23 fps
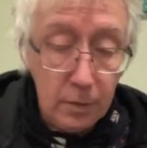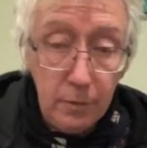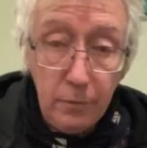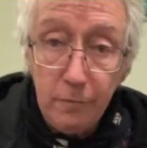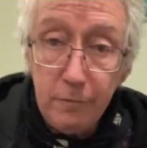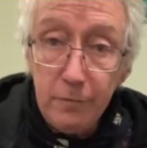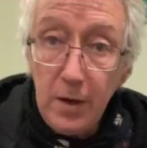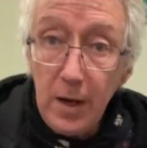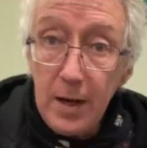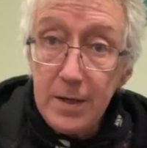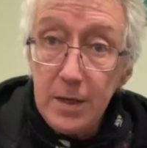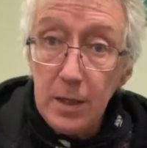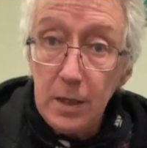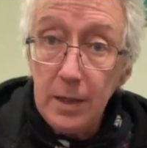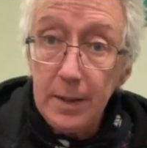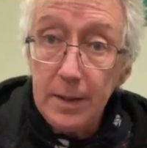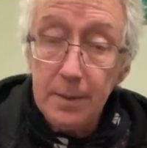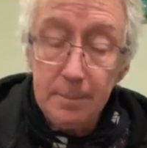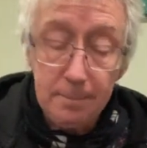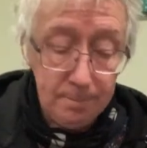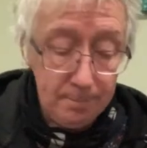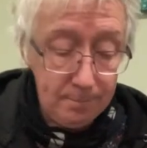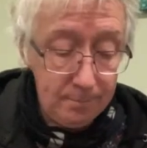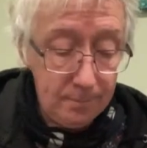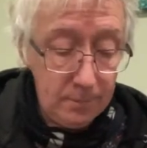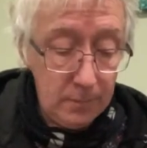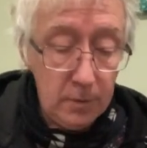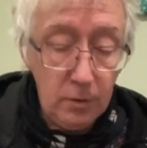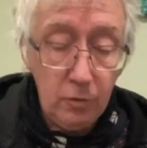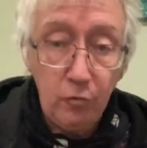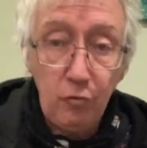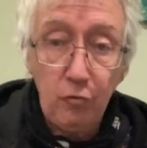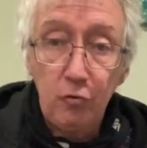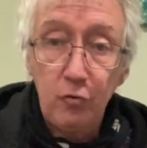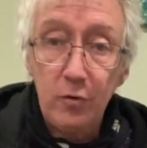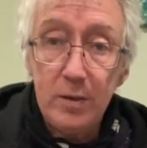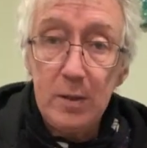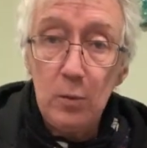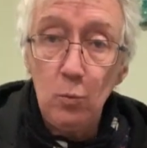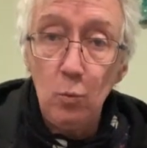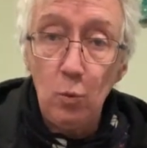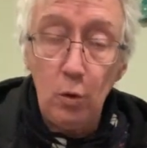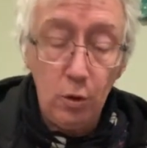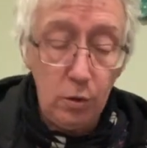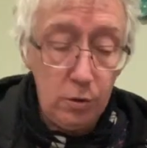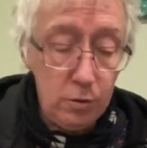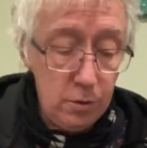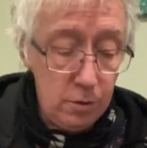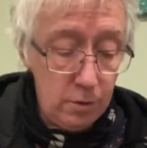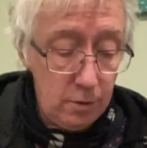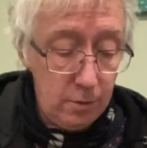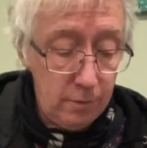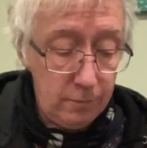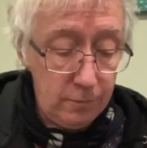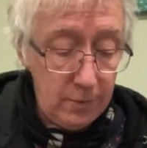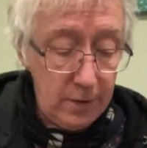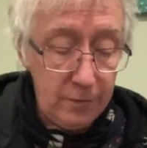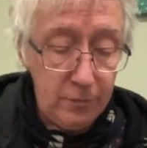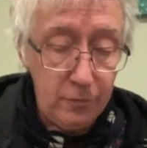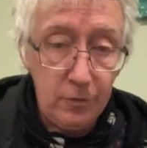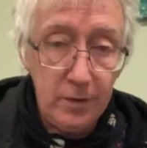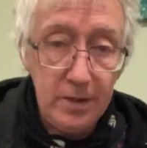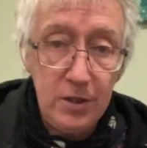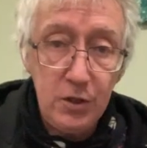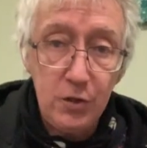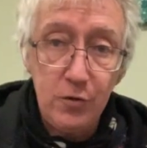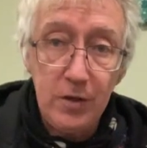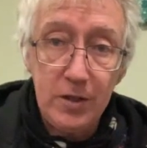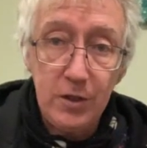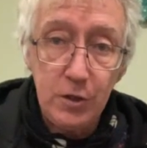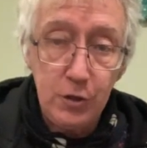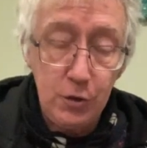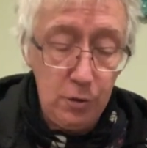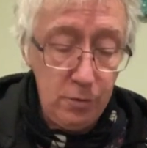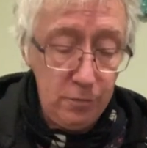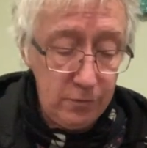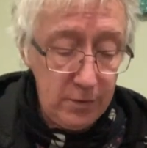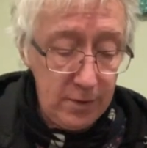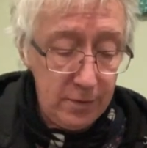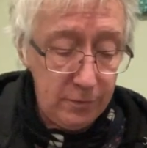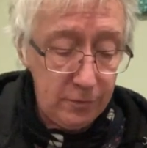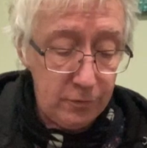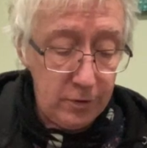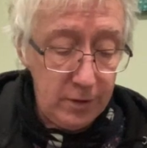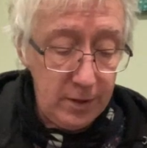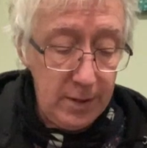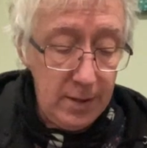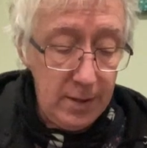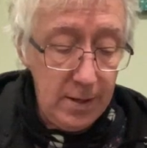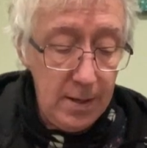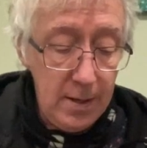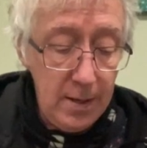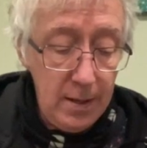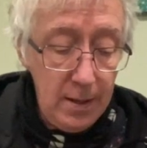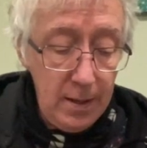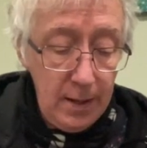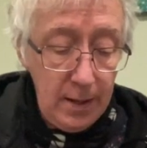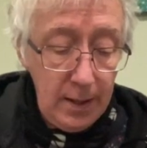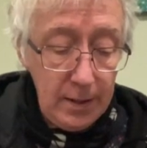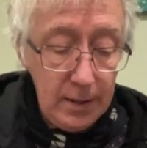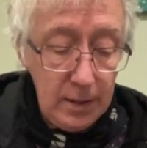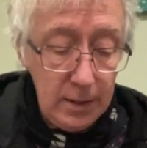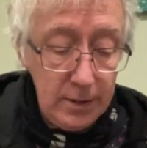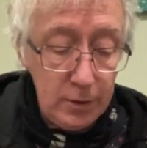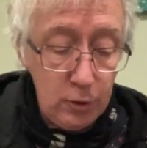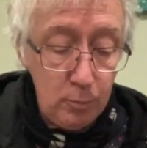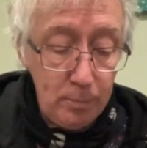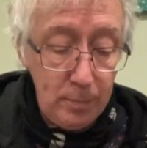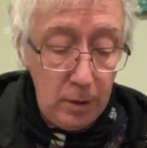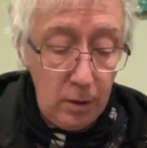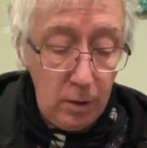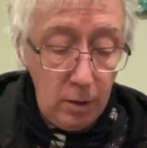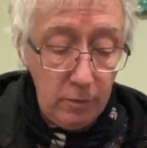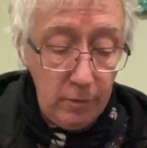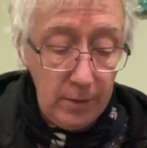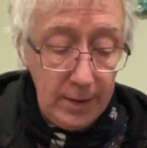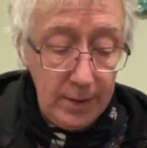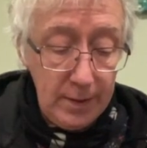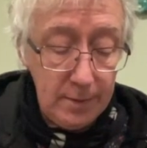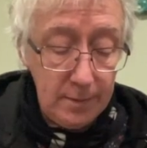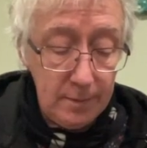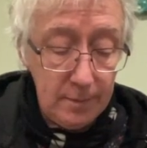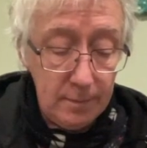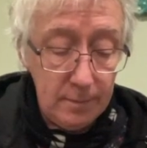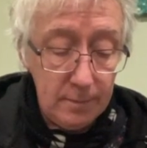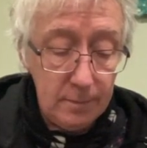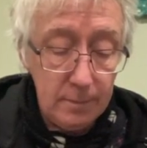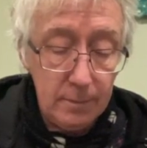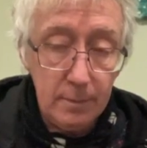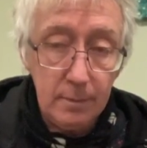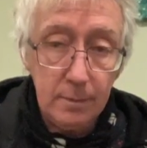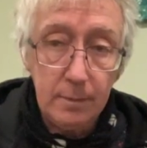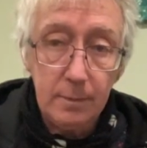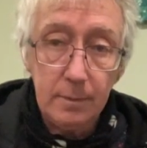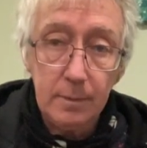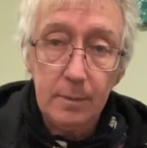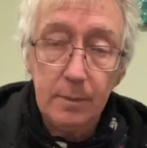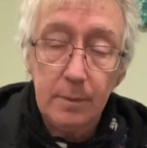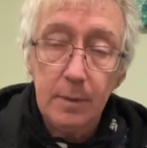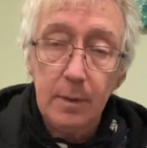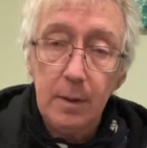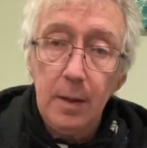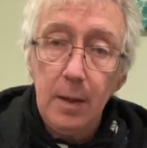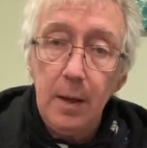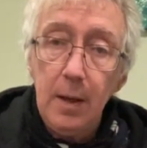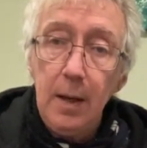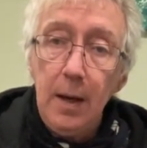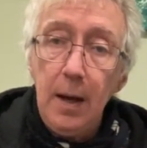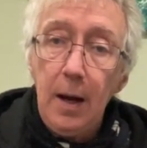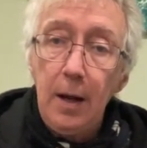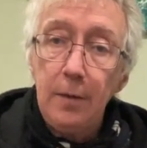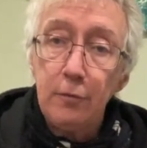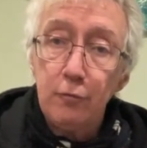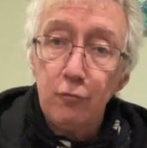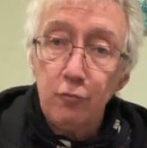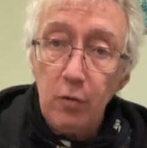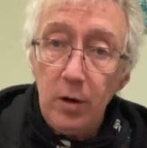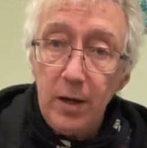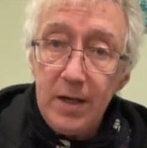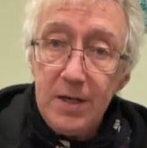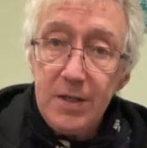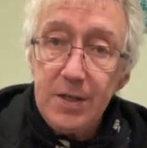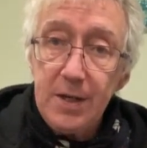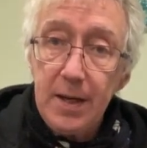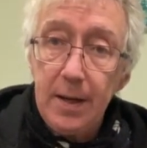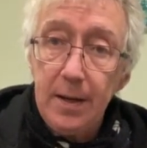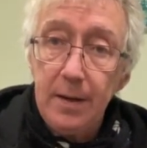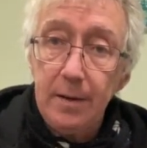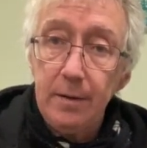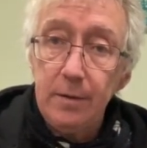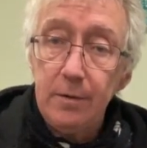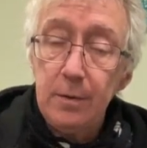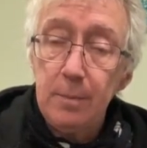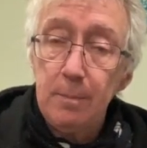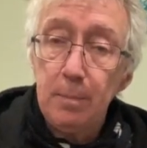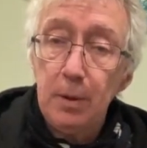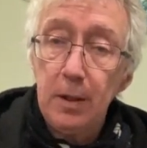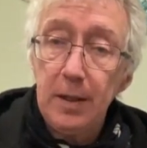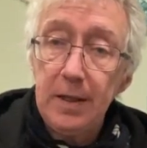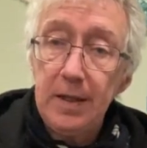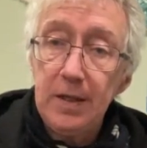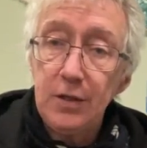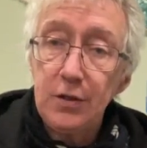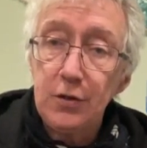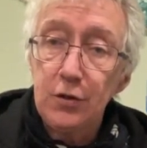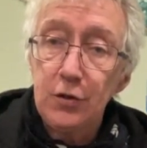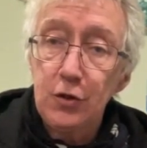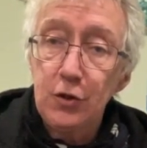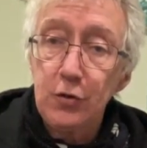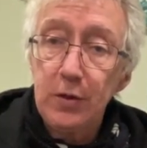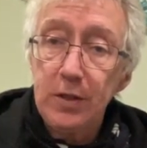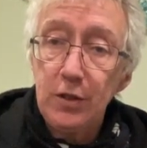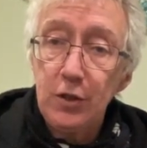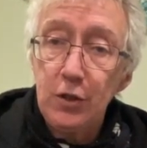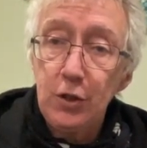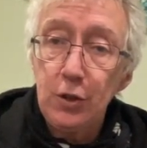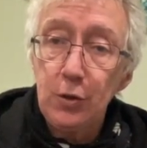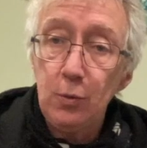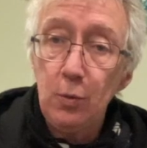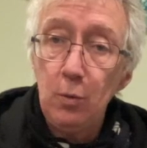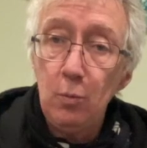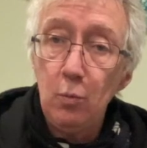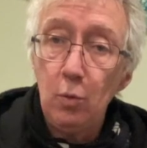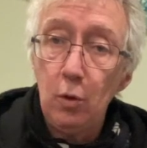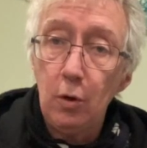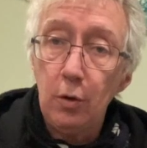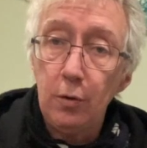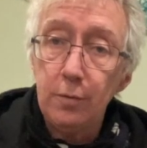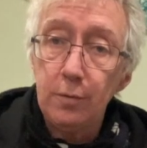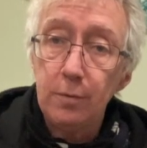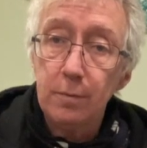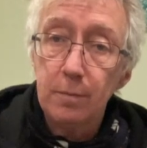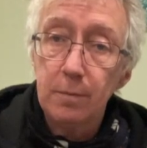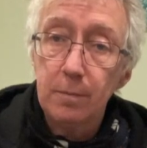Finally, string 1 fret 3, string 2 fret 3 in a little barre. And the right hand plays strings 2 and 1